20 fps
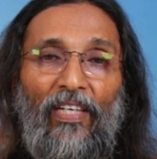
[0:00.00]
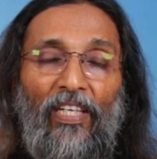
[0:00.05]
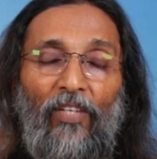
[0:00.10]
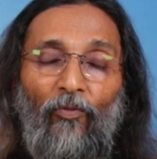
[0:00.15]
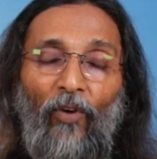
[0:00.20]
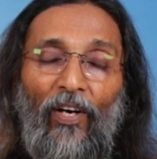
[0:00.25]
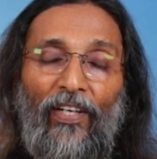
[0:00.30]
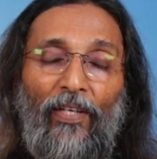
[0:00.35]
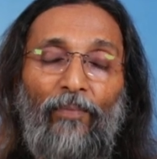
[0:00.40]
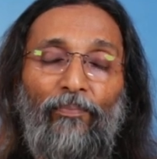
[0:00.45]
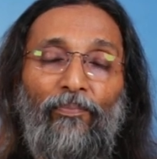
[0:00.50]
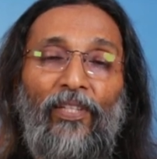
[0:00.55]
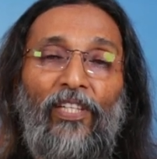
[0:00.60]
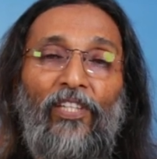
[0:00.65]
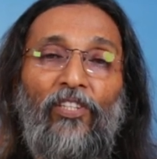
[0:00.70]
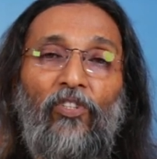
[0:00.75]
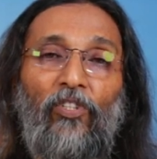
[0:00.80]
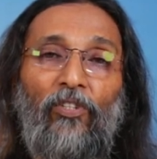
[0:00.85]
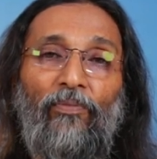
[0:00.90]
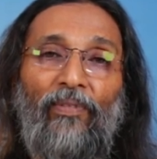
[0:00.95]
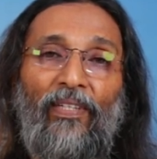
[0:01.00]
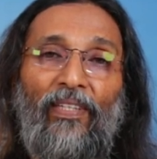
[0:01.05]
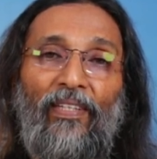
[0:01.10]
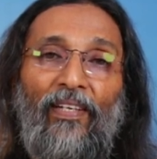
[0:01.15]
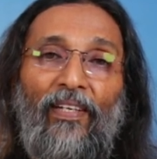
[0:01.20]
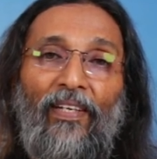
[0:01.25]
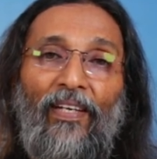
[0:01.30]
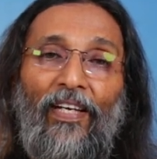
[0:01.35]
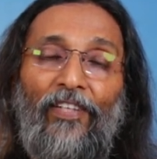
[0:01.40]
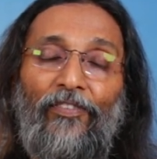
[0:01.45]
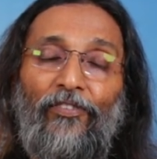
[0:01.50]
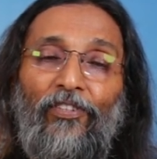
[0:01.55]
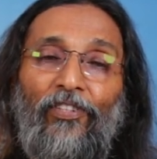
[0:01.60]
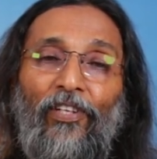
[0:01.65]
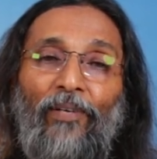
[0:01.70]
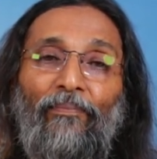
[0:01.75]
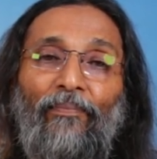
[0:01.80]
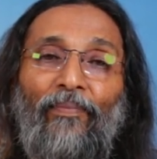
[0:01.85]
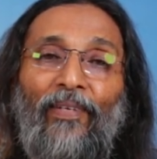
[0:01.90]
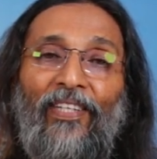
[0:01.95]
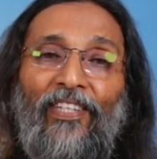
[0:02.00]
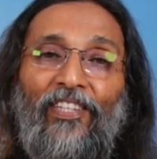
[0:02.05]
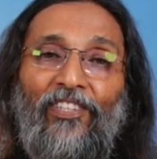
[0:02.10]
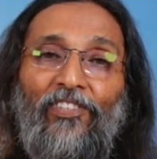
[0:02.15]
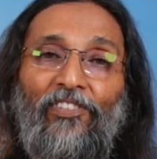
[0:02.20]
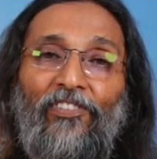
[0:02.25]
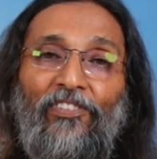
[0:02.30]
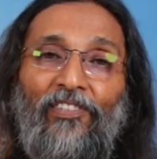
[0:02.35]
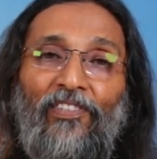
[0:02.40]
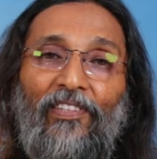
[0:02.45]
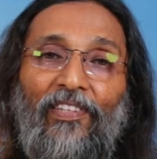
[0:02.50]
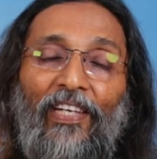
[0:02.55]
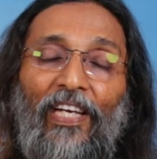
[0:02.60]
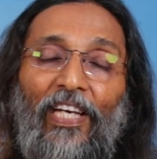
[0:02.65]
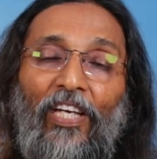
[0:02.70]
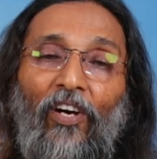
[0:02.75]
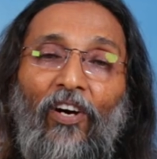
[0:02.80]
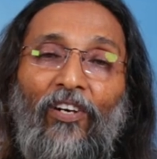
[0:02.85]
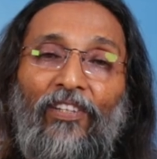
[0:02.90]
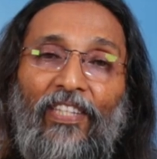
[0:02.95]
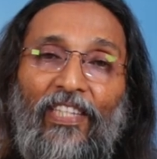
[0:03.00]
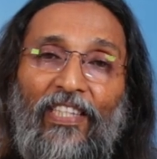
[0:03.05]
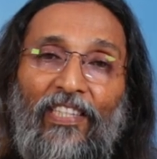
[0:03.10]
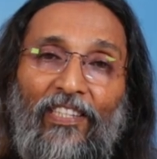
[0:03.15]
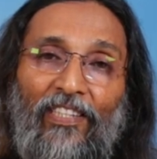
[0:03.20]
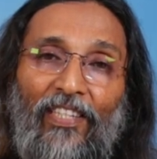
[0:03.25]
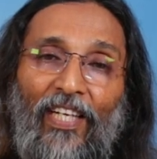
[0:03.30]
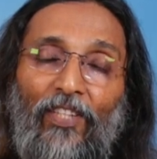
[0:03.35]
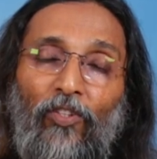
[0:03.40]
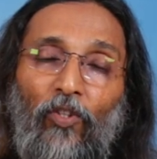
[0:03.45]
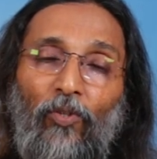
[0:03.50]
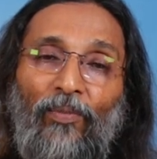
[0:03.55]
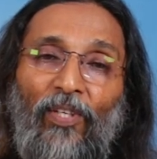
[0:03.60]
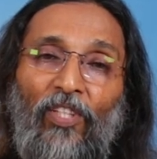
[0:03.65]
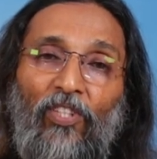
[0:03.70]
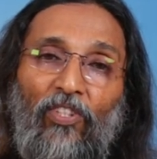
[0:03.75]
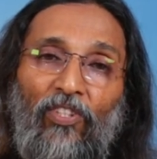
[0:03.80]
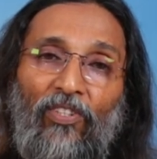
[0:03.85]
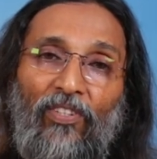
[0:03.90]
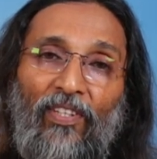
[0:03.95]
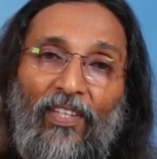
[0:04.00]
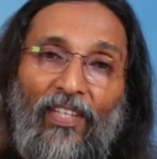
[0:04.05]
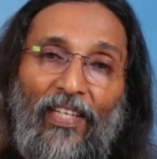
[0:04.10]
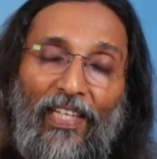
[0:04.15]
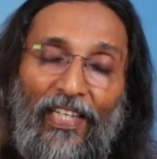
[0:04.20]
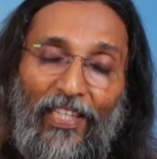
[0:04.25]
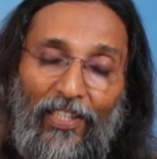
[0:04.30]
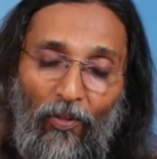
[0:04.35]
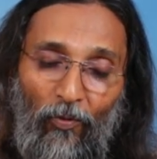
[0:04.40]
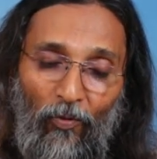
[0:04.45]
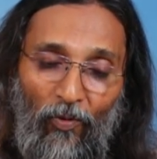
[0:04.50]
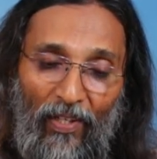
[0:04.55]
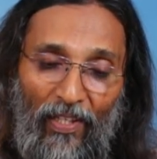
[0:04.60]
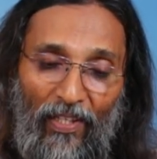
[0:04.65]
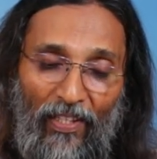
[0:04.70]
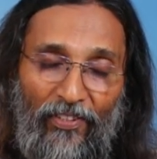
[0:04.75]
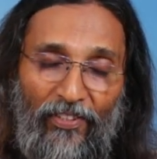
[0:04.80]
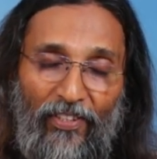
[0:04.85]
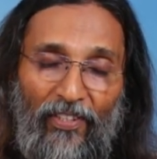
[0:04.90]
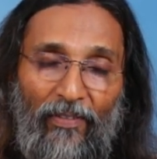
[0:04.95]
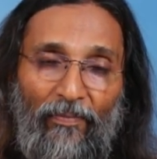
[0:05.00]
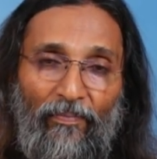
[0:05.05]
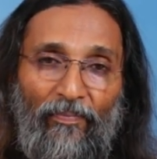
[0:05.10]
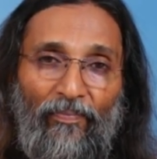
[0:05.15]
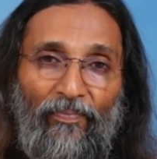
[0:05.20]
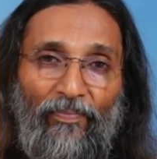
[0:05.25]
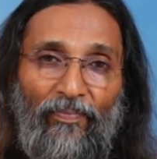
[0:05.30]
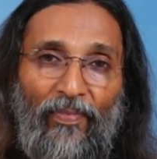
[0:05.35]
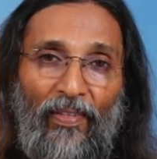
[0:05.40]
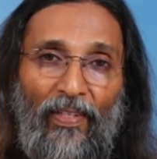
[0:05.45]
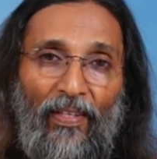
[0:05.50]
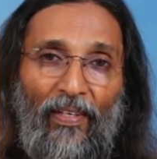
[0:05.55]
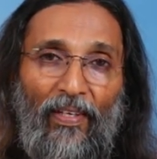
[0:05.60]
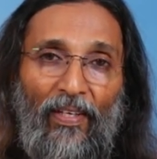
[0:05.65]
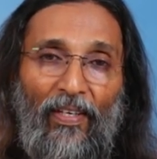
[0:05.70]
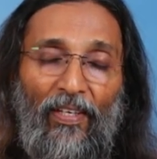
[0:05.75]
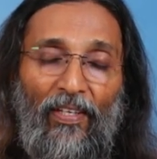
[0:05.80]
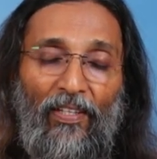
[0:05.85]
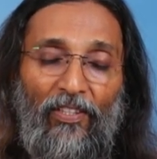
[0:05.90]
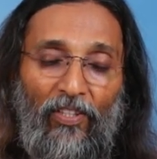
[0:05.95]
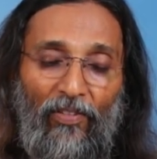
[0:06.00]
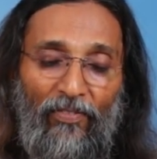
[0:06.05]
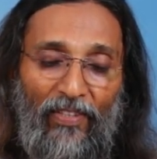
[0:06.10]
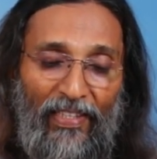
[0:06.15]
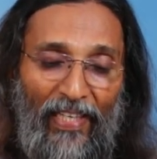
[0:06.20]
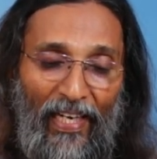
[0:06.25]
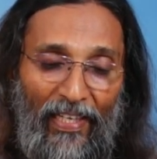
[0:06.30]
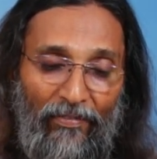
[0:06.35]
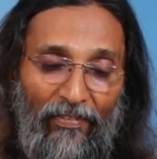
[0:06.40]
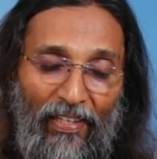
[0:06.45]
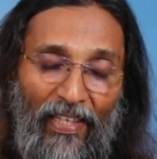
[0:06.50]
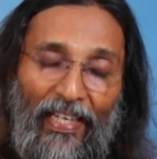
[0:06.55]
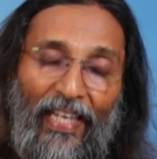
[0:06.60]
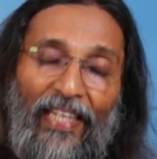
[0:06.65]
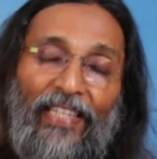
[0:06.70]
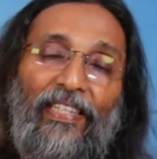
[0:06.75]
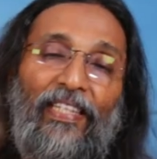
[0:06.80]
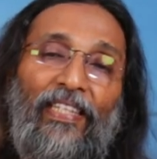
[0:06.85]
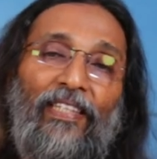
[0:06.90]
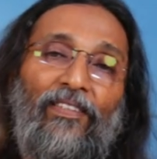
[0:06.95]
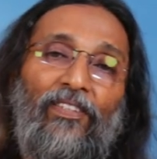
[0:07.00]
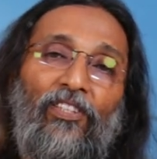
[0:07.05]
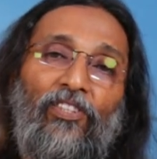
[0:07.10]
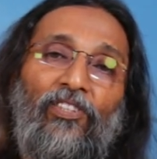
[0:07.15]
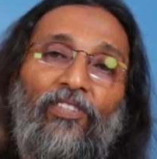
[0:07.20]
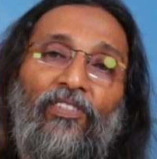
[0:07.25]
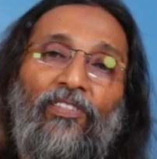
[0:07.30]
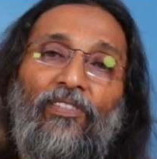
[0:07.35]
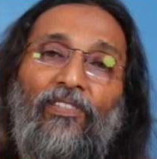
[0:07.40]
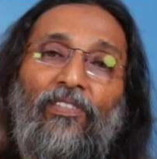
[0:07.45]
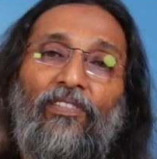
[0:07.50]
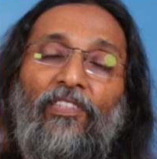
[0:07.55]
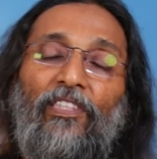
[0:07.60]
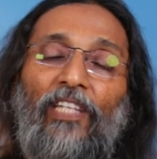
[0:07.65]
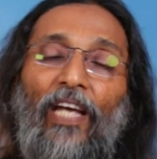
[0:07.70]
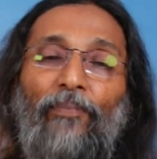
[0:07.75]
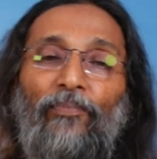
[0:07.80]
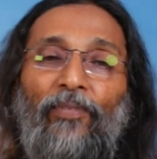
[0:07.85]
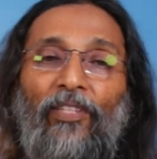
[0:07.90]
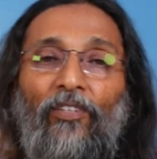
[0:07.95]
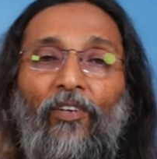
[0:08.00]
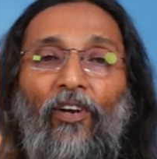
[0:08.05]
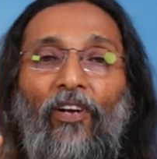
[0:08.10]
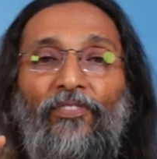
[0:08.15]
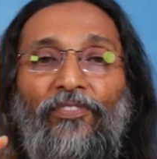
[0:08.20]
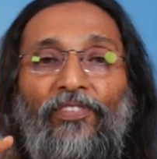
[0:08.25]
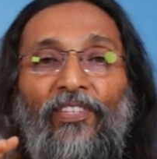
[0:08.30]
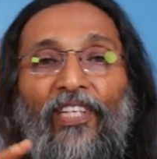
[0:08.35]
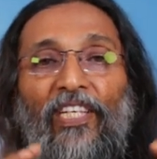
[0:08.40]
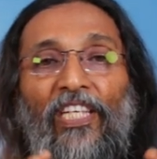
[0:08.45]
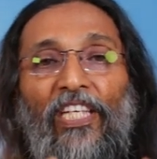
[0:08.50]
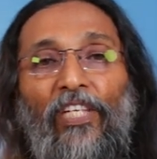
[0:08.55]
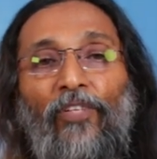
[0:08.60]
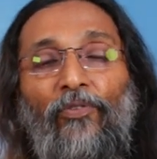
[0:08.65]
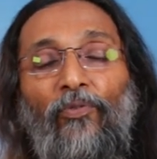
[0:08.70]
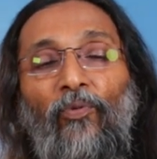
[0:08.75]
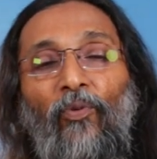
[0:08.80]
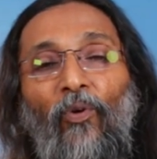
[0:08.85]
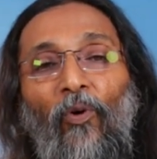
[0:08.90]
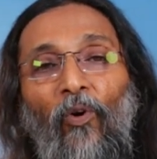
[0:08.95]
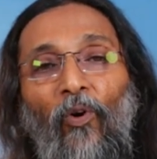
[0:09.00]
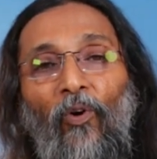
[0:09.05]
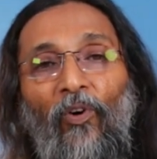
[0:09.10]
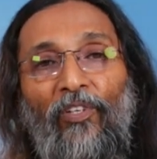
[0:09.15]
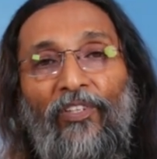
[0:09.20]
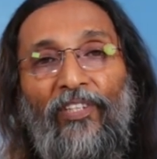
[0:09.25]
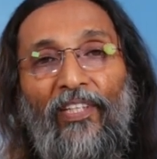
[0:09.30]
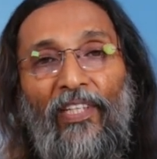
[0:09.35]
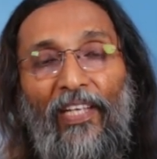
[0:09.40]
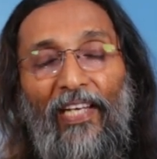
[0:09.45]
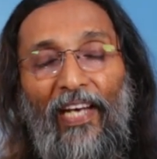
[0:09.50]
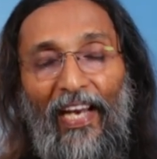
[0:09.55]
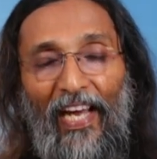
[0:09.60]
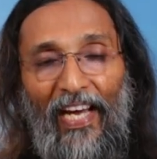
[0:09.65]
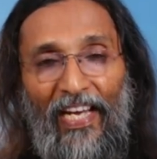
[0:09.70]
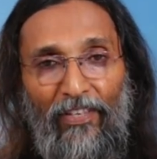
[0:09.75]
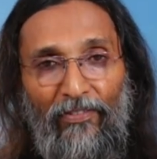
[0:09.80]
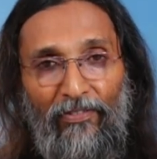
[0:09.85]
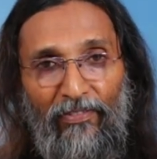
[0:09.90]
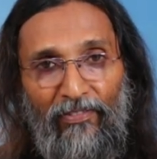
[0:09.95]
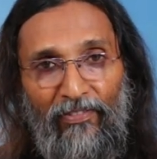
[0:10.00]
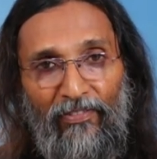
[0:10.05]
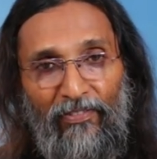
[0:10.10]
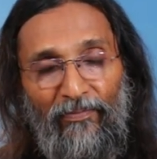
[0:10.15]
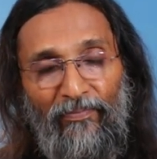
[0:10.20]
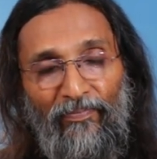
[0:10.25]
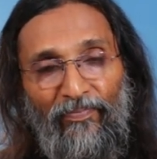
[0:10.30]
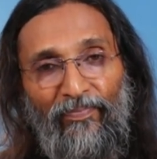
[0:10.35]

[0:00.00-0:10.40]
in what appears to be a tremendous chaotic transformation in the world. So with that, we are ending this chapter called Threefold Life,